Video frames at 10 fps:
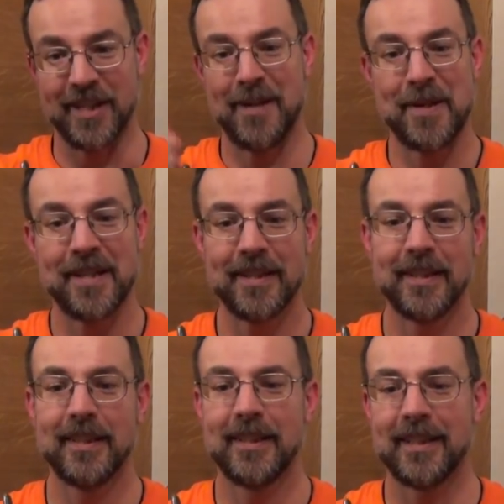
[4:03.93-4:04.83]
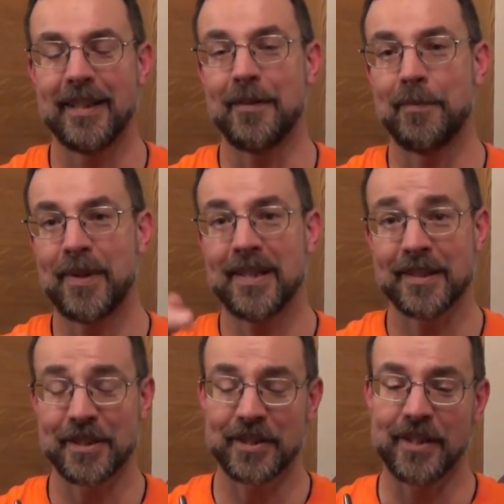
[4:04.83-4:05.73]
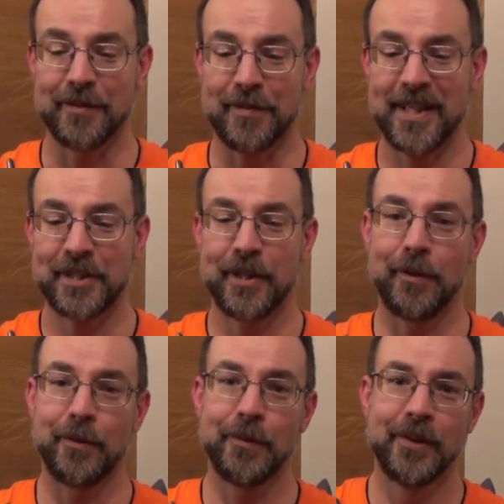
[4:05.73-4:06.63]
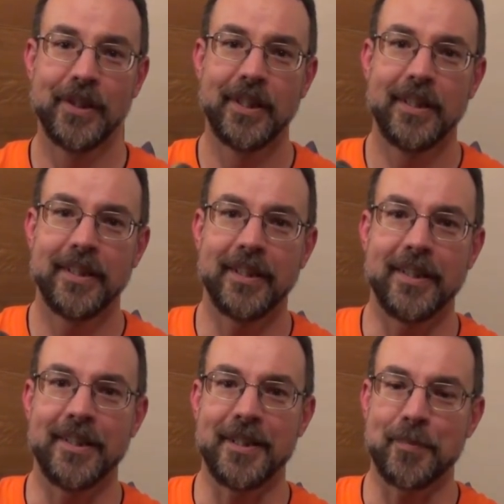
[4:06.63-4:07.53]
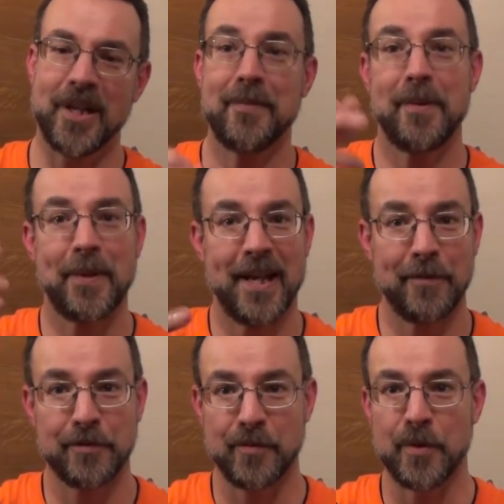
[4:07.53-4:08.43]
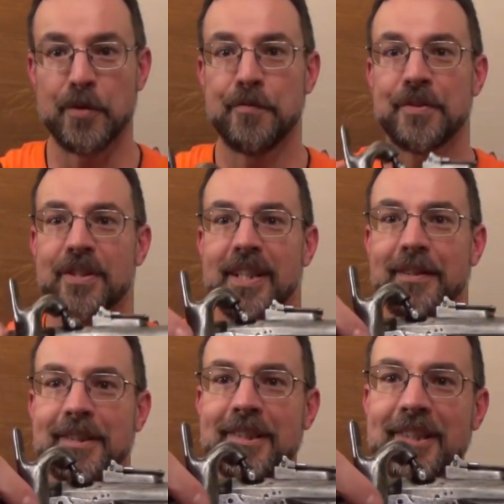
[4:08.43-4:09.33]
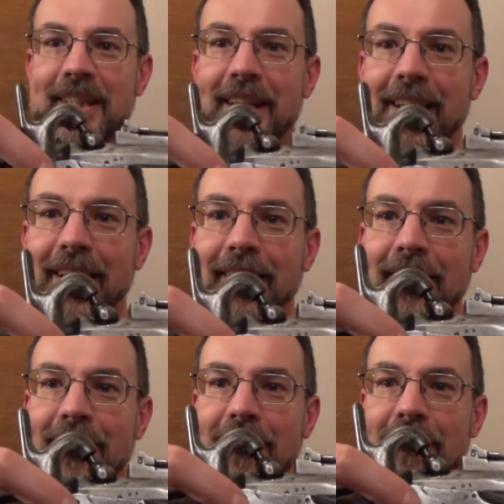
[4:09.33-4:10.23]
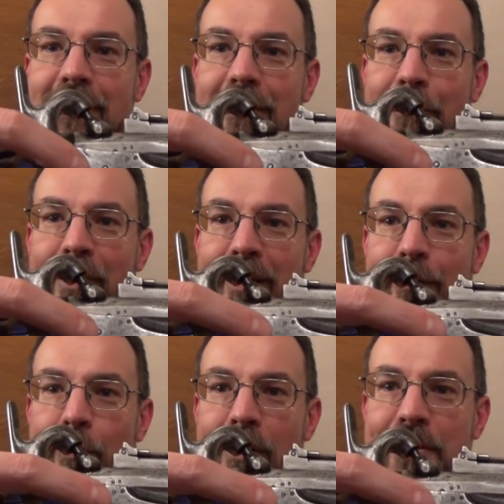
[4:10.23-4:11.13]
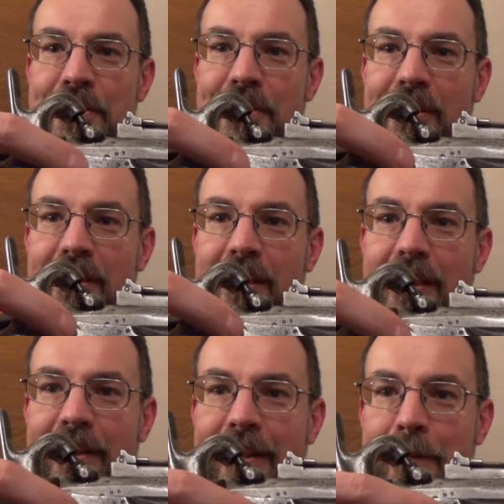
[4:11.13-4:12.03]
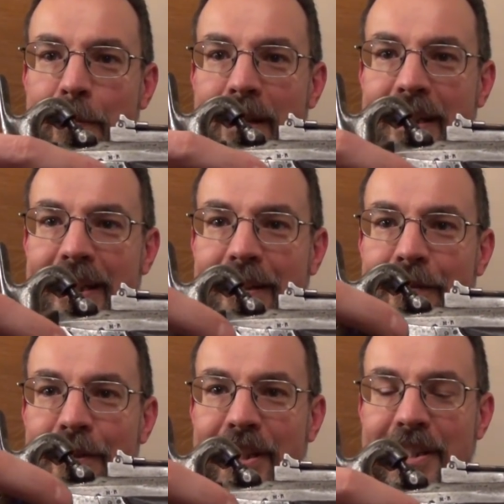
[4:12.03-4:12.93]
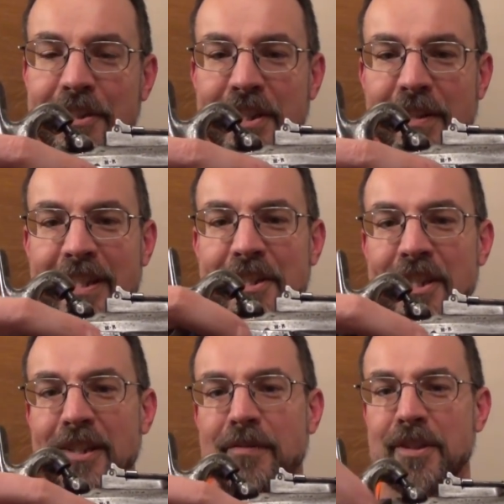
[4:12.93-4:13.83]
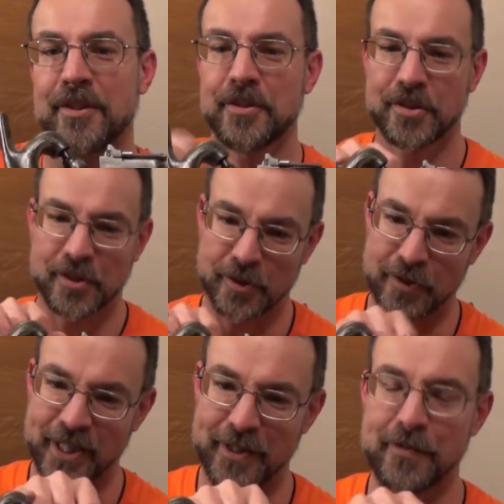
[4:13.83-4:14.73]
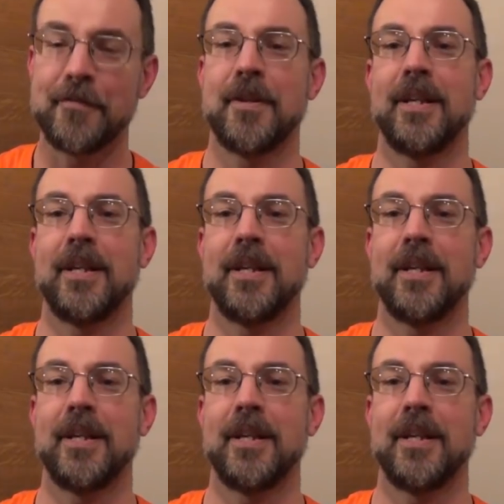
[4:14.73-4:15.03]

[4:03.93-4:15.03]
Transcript: the hammer, plugged the flash hole, the priming pan was removed, and you can see here where it was, and they plug it with a steel insert which is screwed in